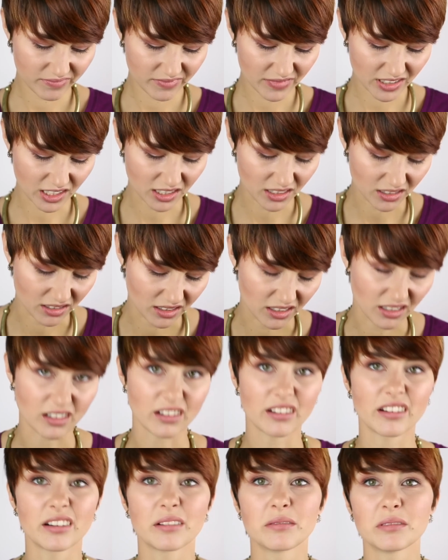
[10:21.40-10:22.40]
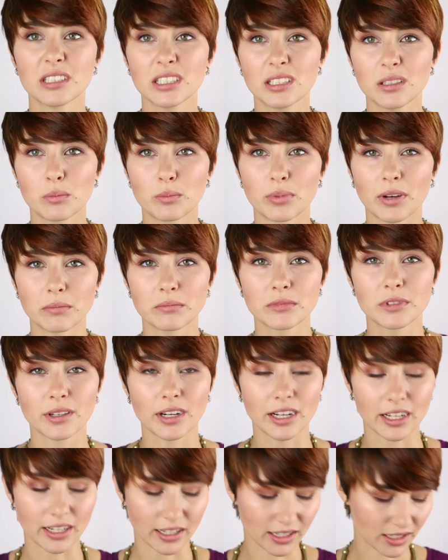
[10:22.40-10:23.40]
don't know. I'm a little bummed
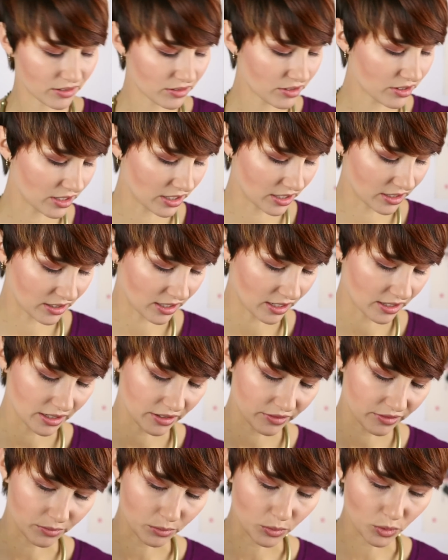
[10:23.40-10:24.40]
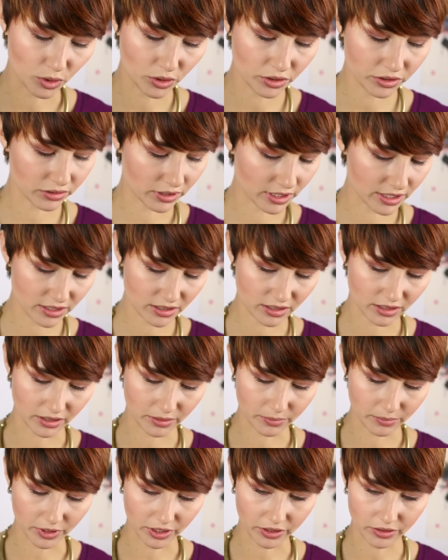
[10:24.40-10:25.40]
right now seeing that even more threads
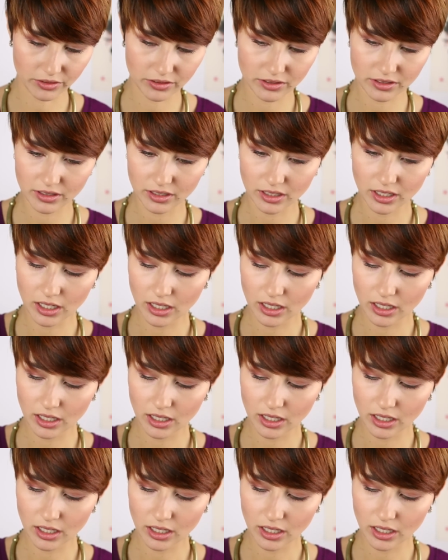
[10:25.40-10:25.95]
came loose.